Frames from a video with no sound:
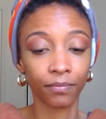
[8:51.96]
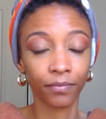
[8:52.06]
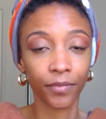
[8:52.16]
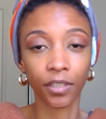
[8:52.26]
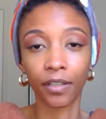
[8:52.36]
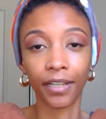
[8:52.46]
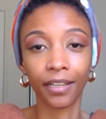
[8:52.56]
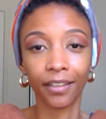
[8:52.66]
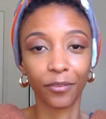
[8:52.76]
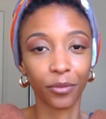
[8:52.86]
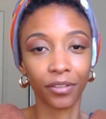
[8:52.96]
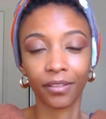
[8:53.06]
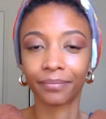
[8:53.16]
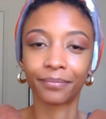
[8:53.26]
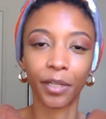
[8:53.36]
sorry, I live with
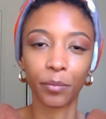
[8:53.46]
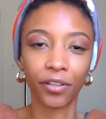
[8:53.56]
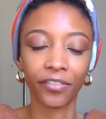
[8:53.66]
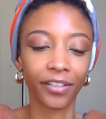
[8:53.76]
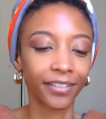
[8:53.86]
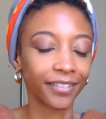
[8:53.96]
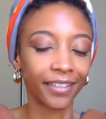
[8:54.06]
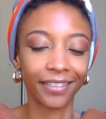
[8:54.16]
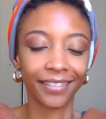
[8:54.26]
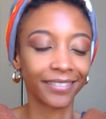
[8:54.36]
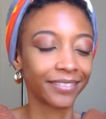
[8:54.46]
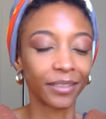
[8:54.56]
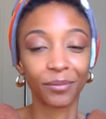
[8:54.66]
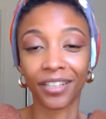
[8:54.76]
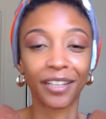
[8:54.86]
my boyfriend, and
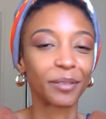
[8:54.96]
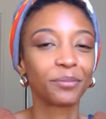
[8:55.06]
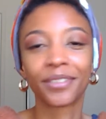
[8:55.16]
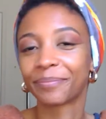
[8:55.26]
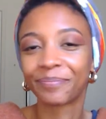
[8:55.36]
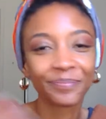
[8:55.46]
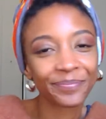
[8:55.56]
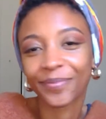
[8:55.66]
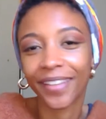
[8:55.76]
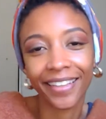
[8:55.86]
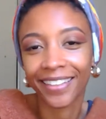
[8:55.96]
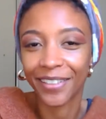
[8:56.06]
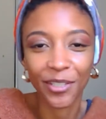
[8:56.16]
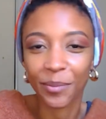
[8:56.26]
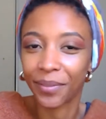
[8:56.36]
sometimes it can
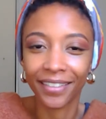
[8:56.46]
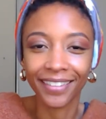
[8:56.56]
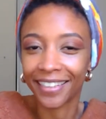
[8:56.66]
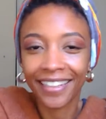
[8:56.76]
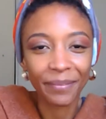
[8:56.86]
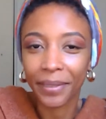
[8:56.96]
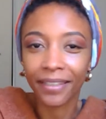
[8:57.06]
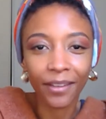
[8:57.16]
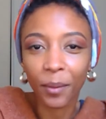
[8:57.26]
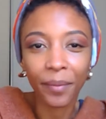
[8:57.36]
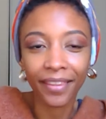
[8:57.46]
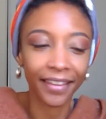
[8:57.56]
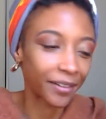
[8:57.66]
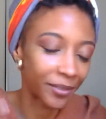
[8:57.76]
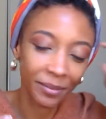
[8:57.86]
just be, he can be a little bit
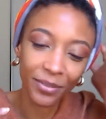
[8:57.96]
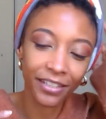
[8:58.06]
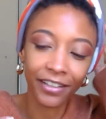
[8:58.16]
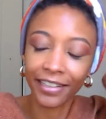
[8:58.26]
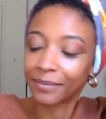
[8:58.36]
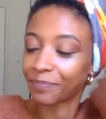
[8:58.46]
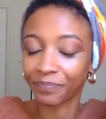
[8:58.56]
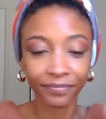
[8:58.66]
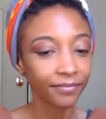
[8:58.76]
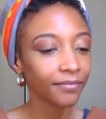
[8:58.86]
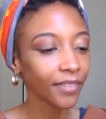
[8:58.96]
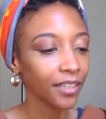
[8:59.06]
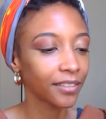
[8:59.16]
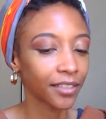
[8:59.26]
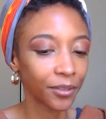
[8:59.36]
loud. I'm sorry.
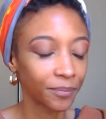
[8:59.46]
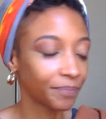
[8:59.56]
So,